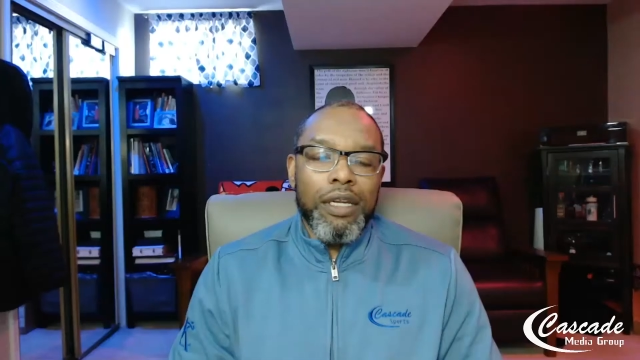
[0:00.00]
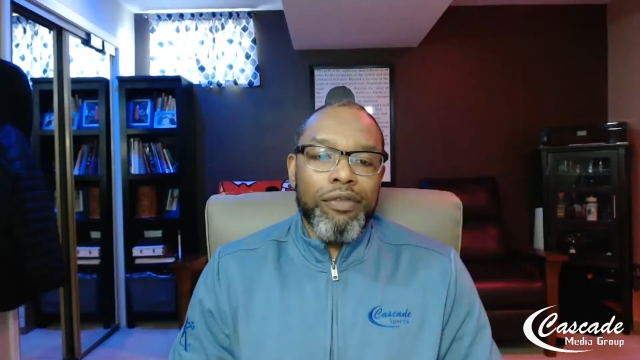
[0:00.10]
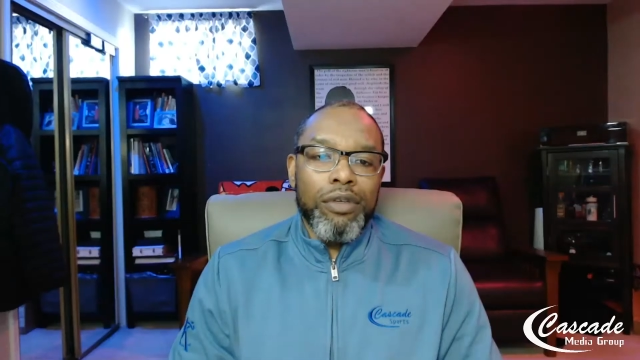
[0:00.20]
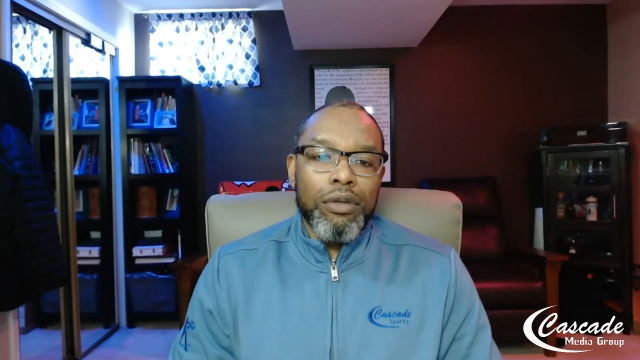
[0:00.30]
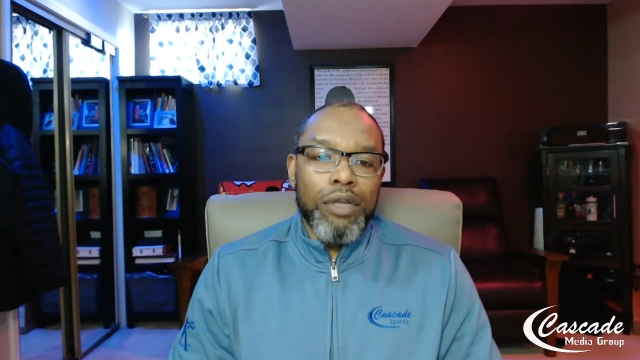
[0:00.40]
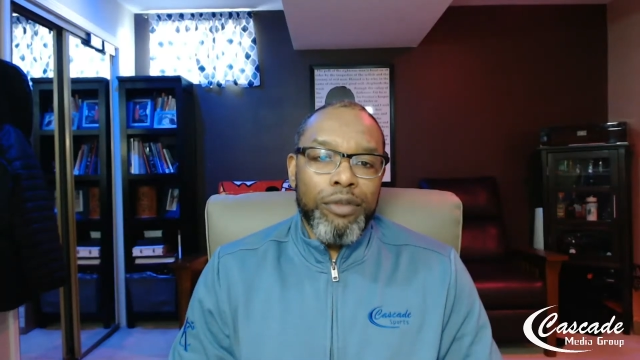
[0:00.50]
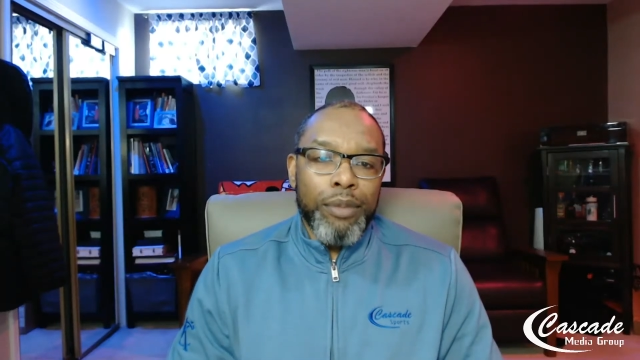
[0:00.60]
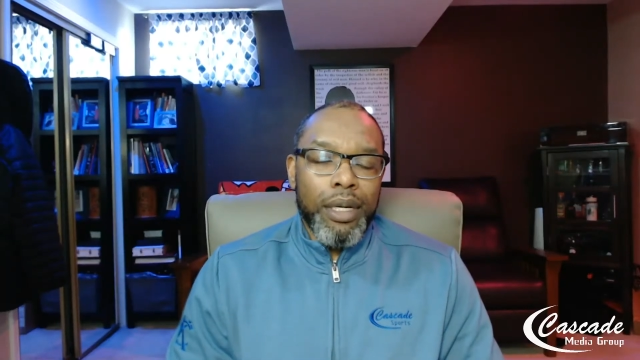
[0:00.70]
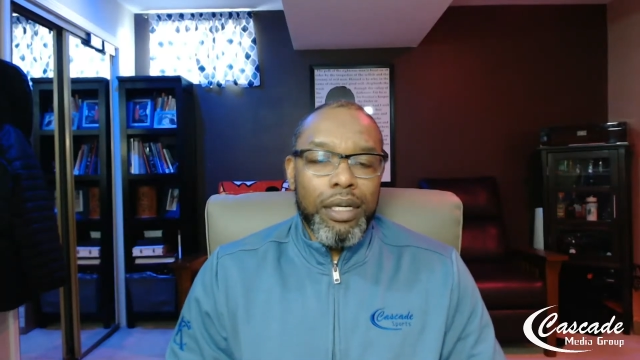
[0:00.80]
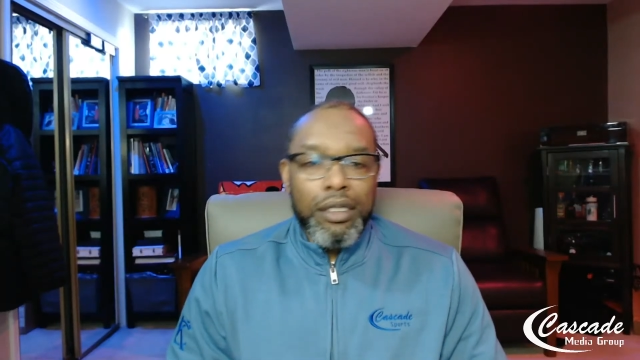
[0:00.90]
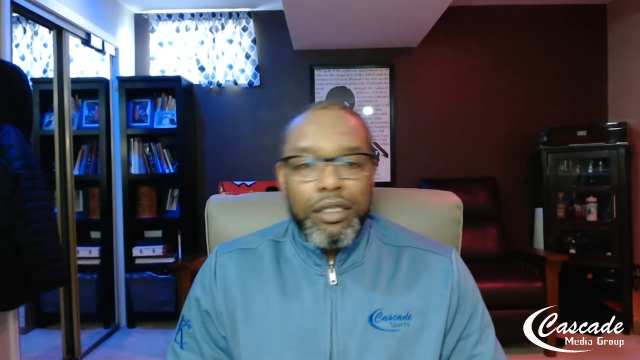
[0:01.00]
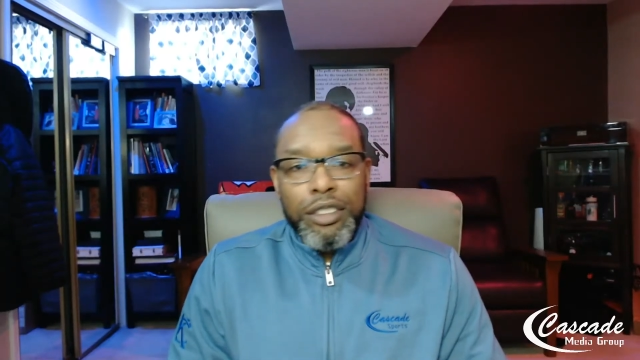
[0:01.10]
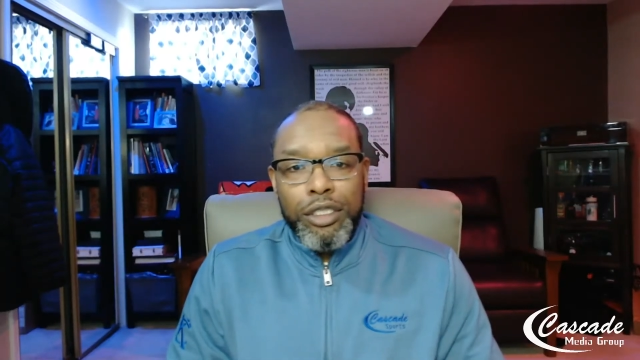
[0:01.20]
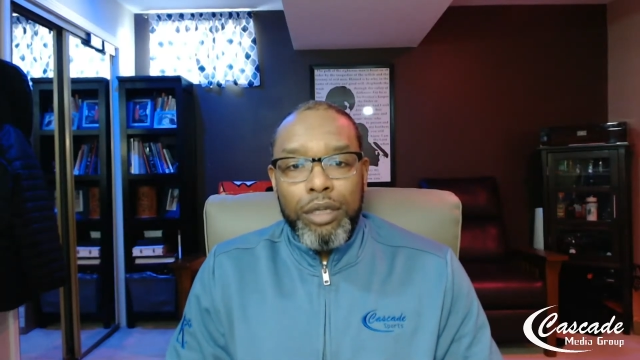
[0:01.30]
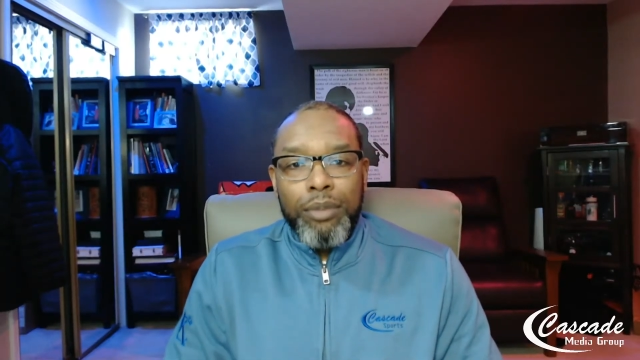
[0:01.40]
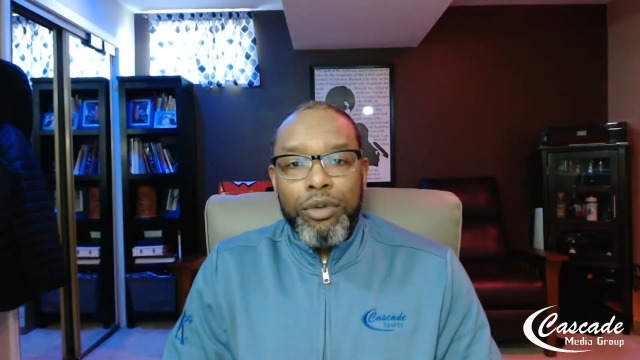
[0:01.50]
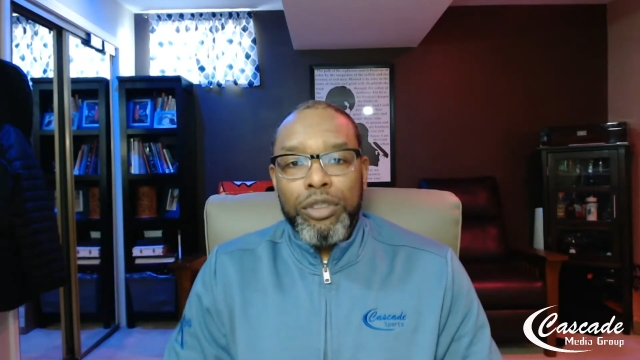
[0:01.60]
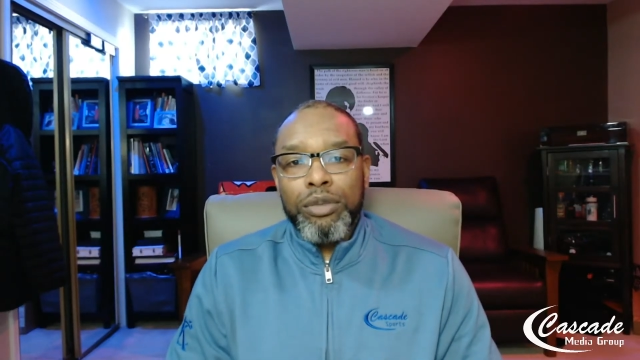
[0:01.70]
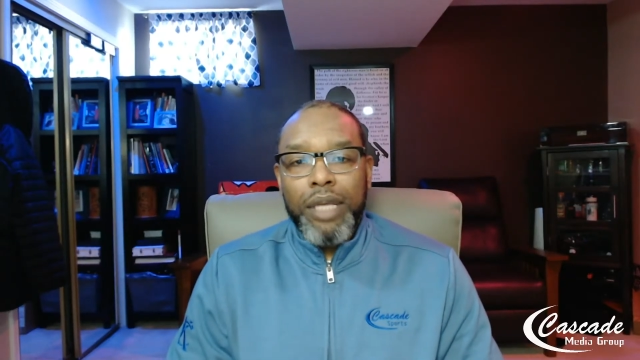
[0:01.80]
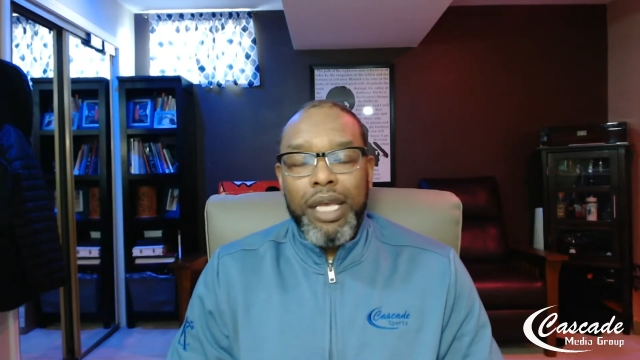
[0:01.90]
afternoon, everybody. This is Aaron
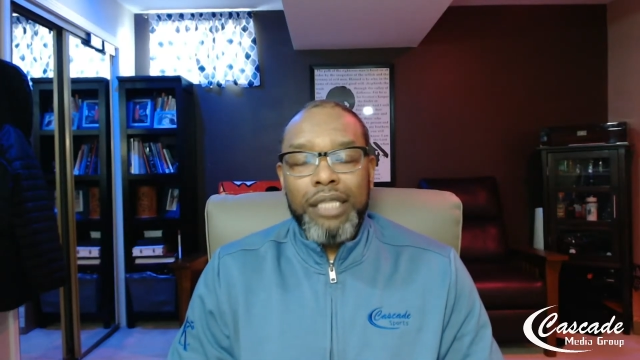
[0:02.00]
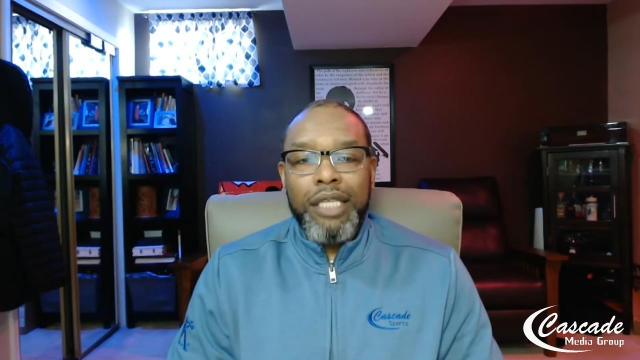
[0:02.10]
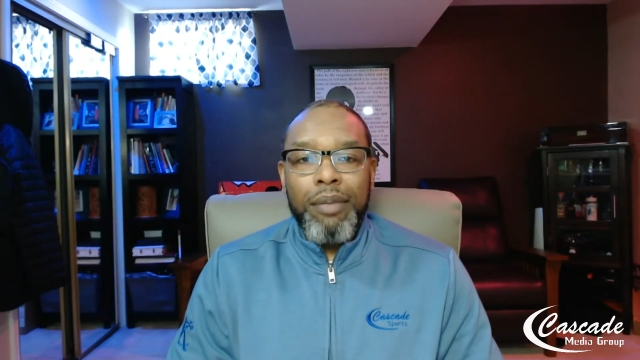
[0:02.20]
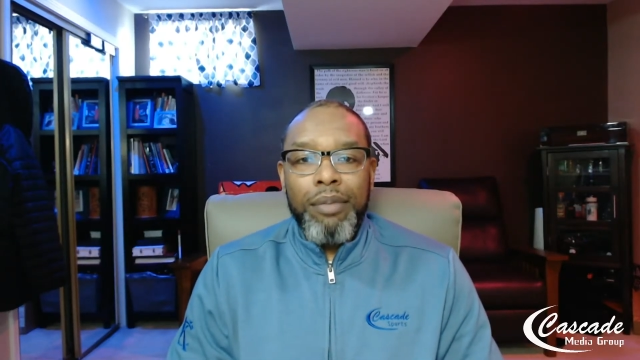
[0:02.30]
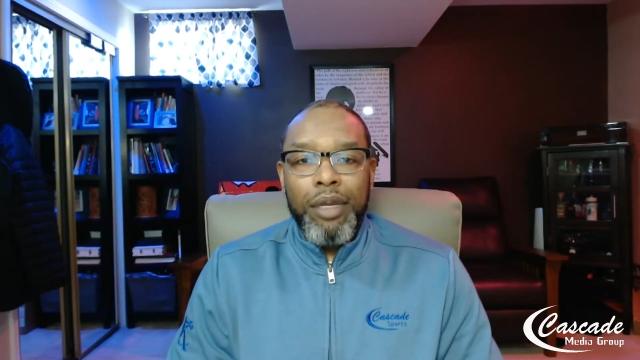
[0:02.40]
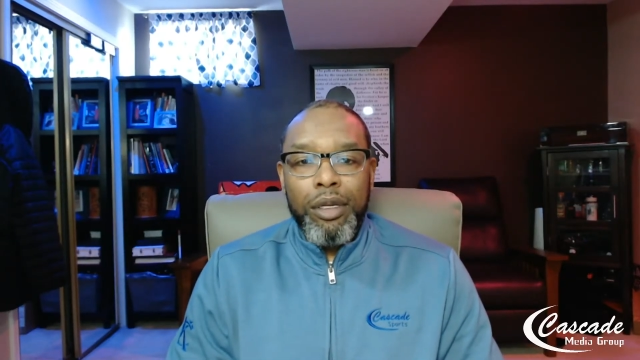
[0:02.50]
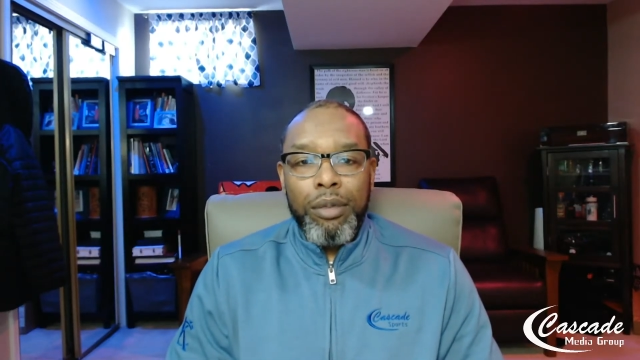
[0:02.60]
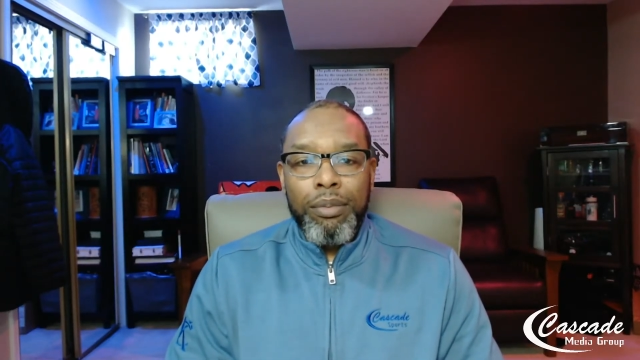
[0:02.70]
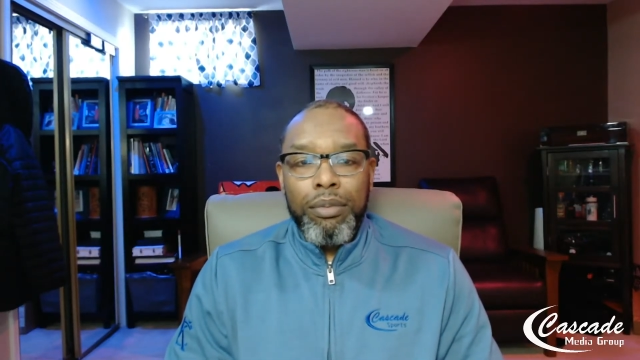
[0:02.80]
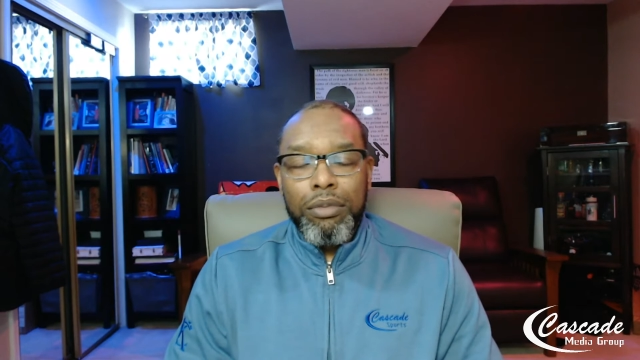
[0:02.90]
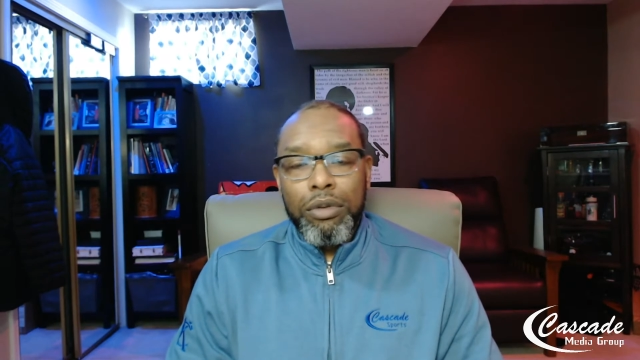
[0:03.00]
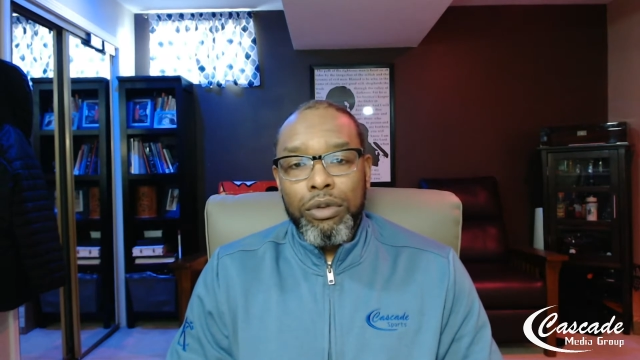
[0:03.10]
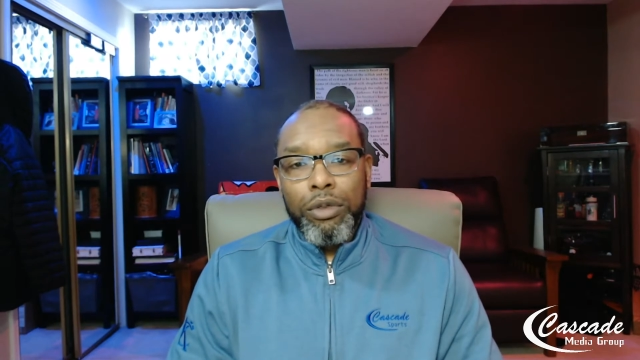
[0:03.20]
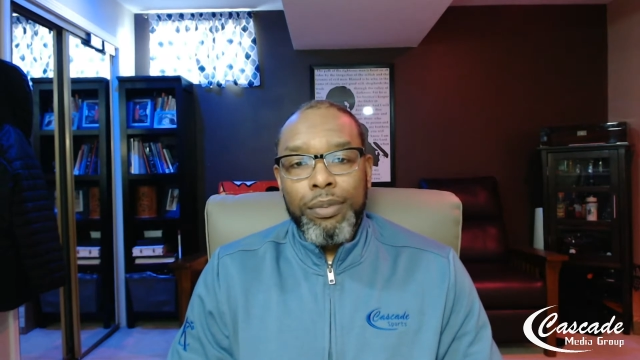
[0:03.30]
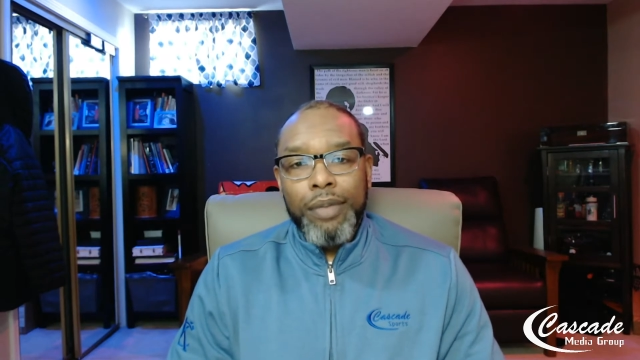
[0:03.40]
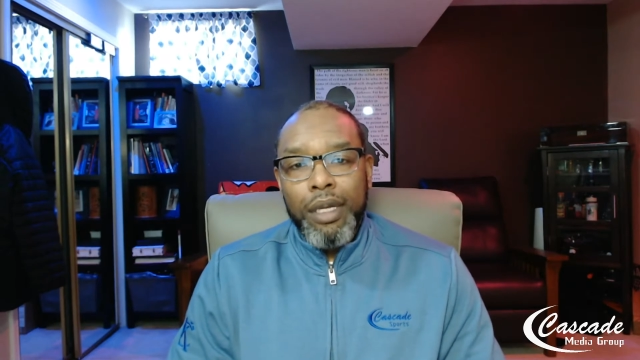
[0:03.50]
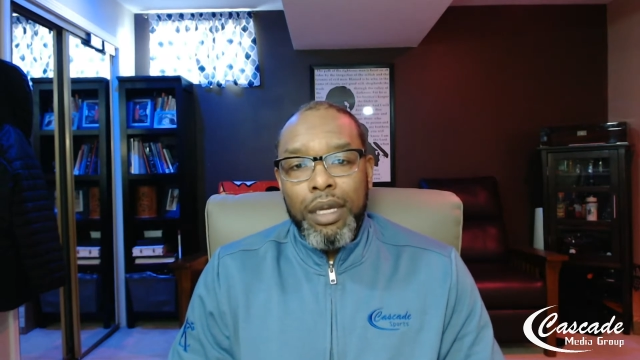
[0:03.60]
Brooks, Cascade Media Group,